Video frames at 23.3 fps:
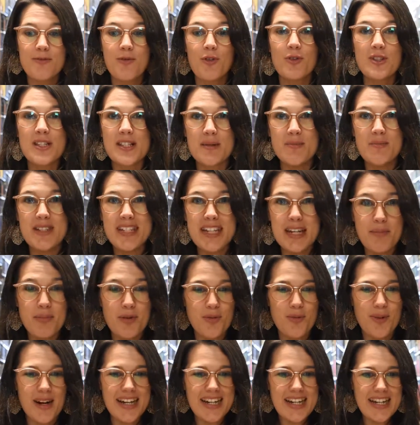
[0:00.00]
some deeper
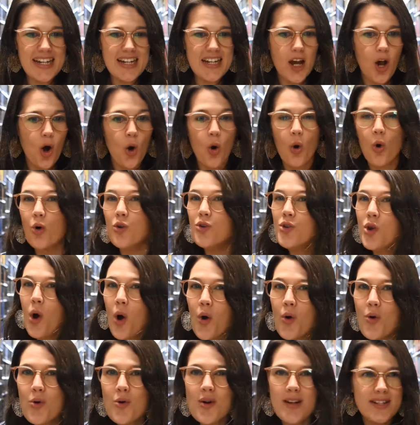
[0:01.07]
reading, or
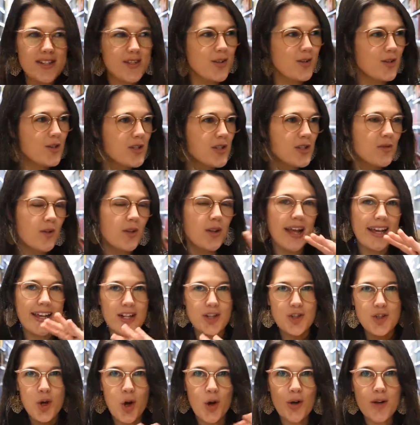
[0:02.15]
no, it's not useful, I can
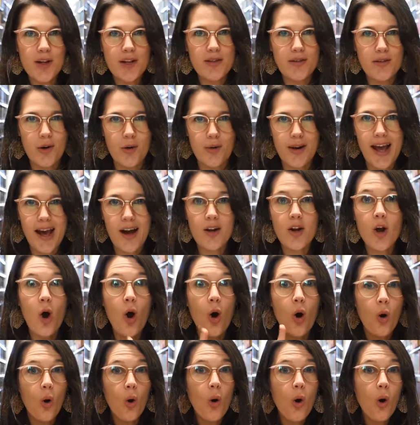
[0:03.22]
totally throw it out,
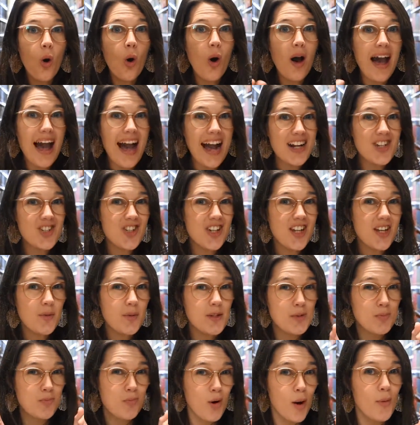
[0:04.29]
or actually
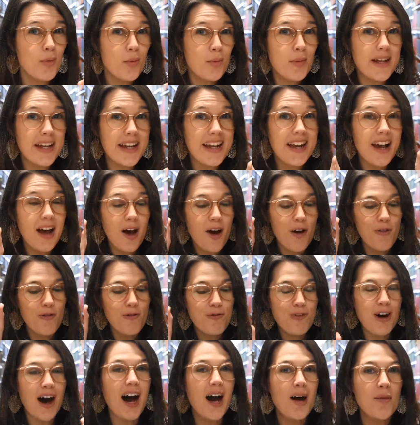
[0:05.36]
what's probably
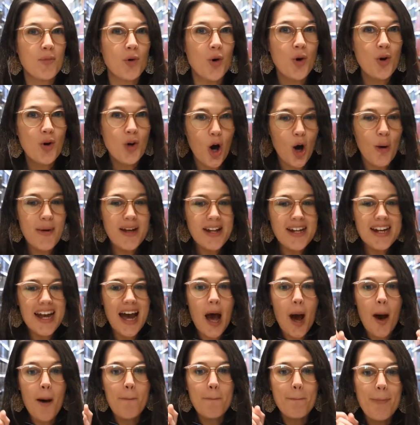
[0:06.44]
far more common,
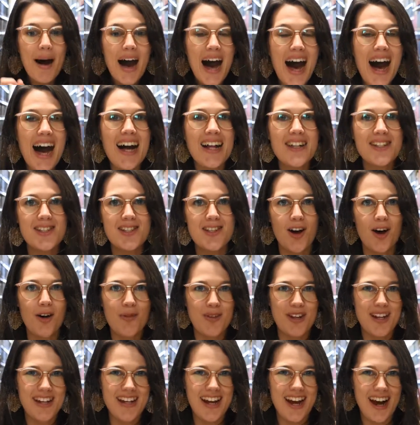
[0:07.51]
parts of
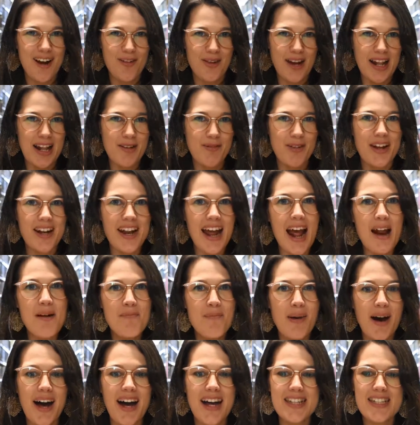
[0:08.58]
it are relevant and
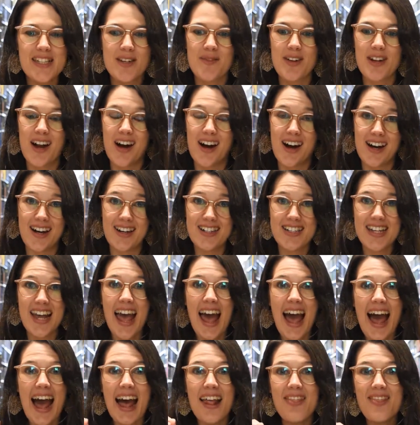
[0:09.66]
parts of it aren't.
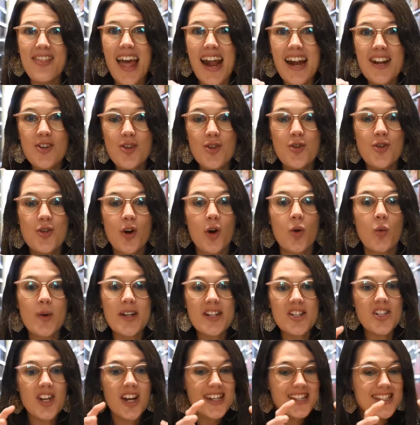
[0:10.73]
And then you know
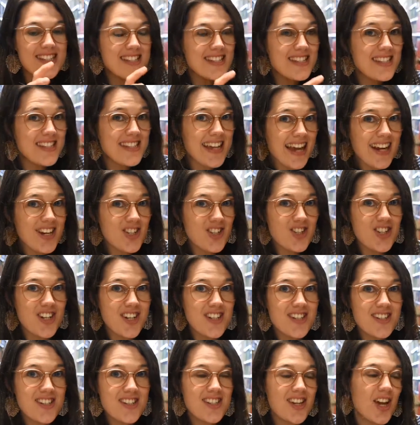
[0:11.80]
which
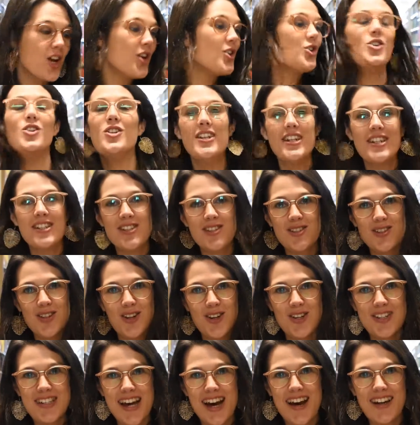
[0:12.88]
sections you need to
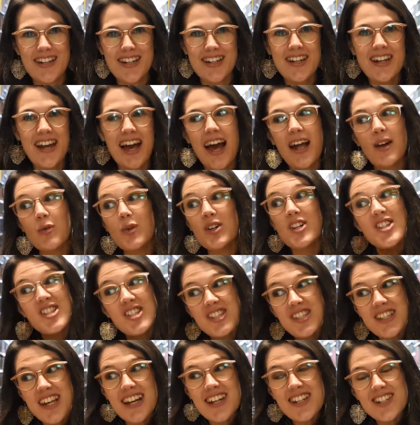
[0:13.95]
slow down in and which
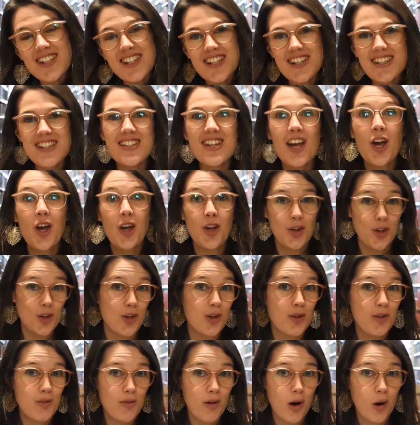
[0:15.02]
sections you
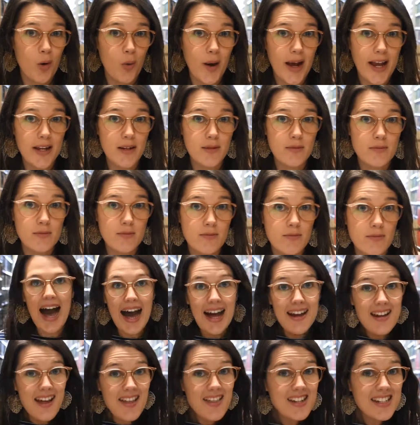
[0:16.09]
can throw away.
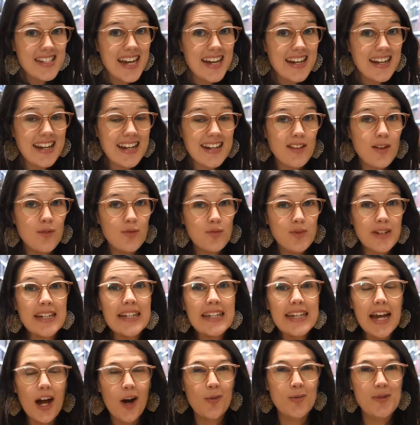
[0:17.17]
Another technique that
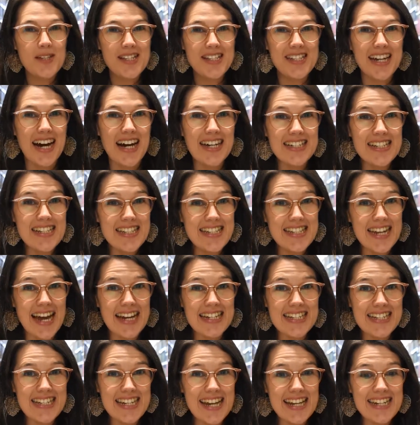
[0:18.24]
really helps us to
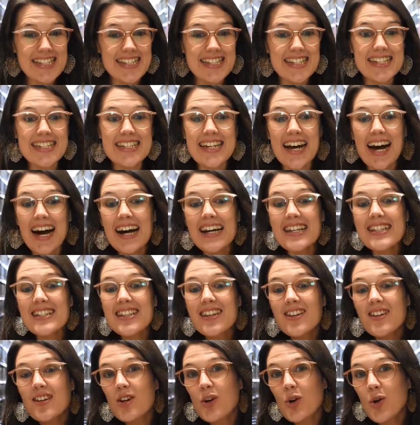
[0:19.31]
understand a text is to
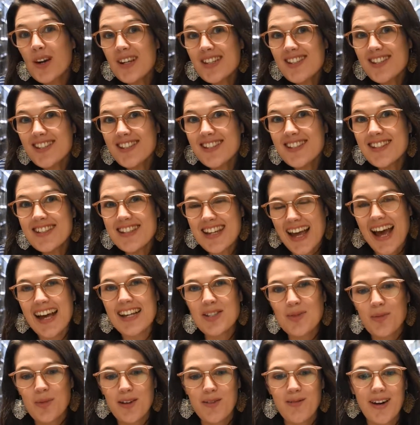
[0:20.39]
ask questions
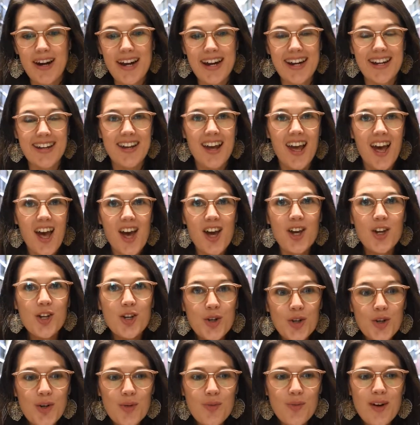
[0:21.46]
as we read.
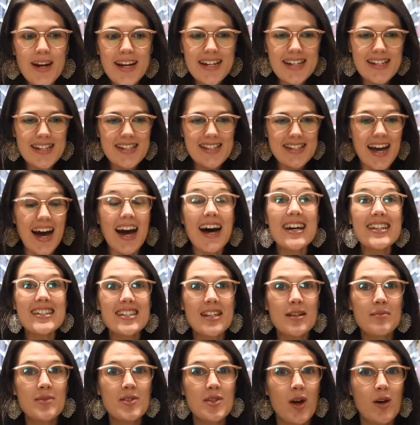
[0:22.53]
Good readers ask
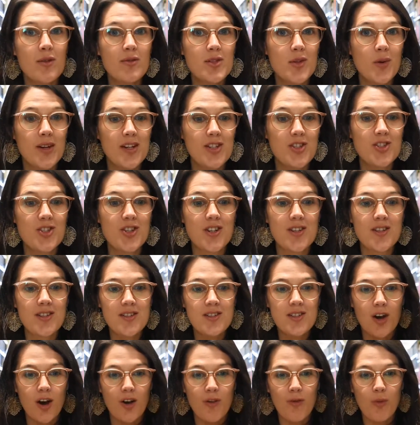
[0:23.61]
themselves
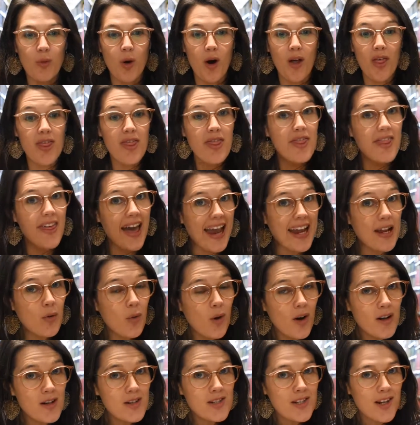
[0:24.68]
questions of what they
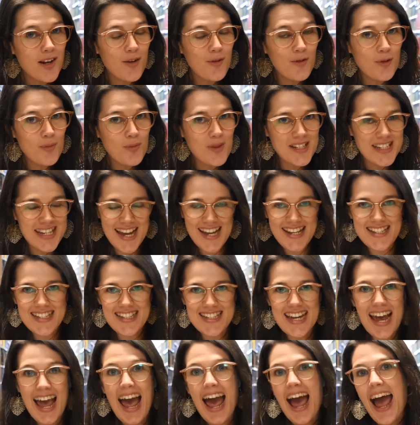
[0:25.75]
want from the
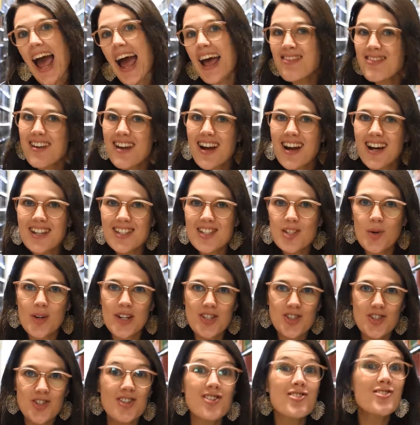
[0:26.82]
text, and they ask
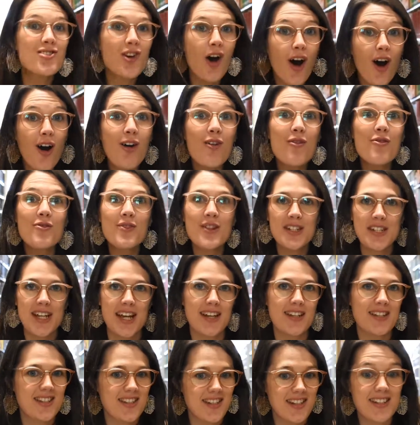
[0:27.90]
questions of the
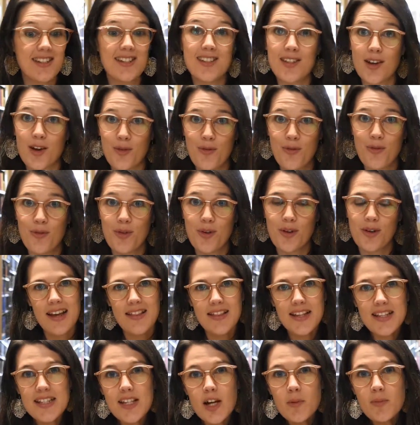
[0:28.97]
text itself.
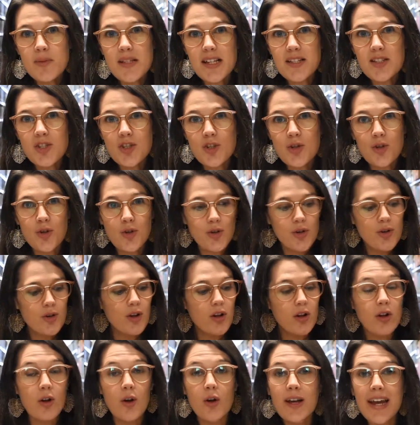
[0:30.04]
This helps us to
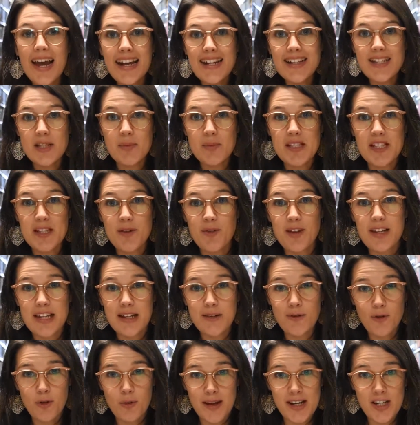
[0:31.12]
locate specific
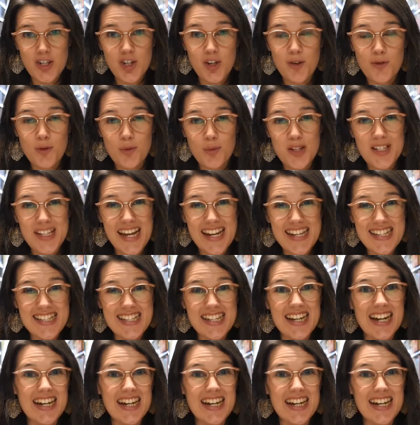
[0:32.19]
information from the text and